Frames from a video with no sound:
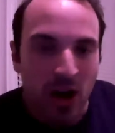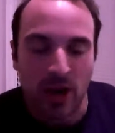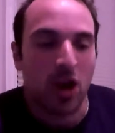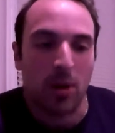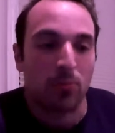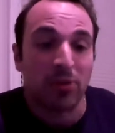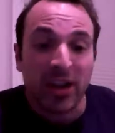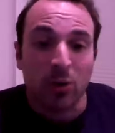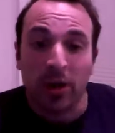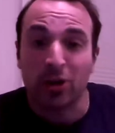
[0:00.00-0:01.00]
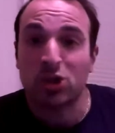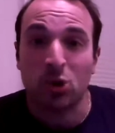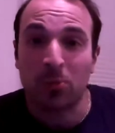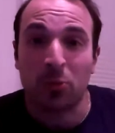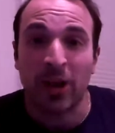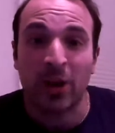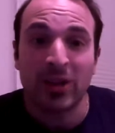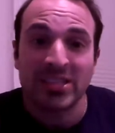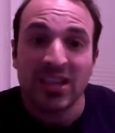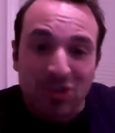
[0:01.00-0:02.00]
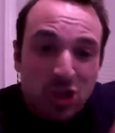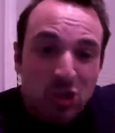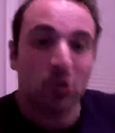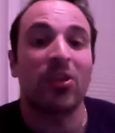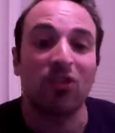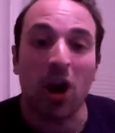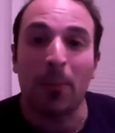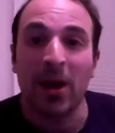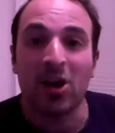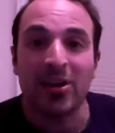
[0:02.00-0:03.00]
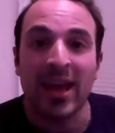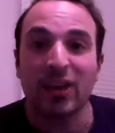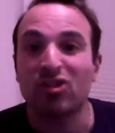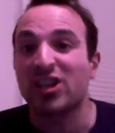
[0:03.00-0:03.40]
on a breakaway or short breakaway, instead of just shooting the darn puck on net,